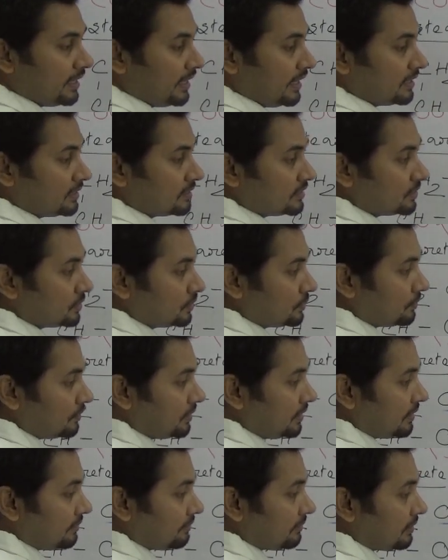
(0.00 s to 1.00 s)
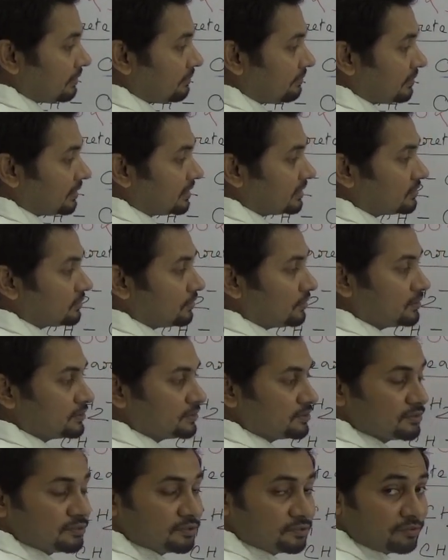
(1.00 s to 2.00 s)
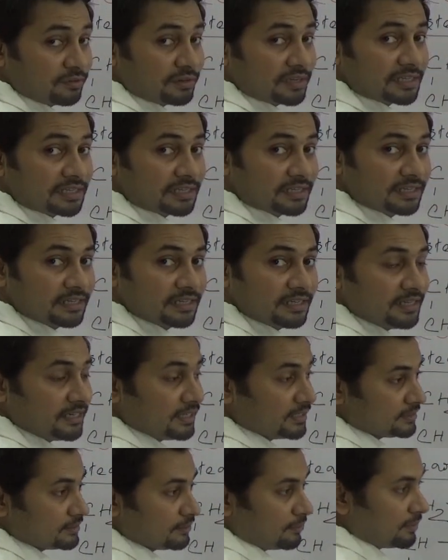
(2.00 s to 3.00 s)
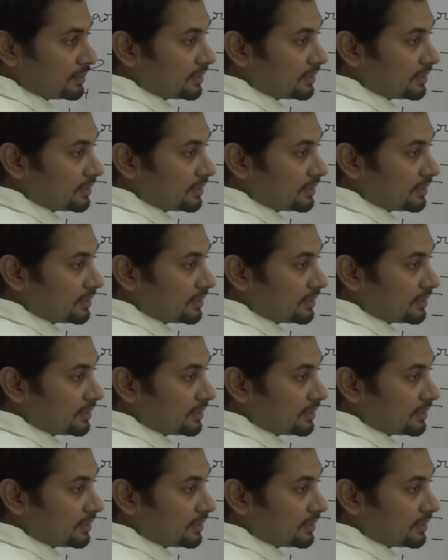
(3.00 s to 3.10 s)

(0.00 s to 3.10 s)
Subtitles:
and sodium number is also 3. So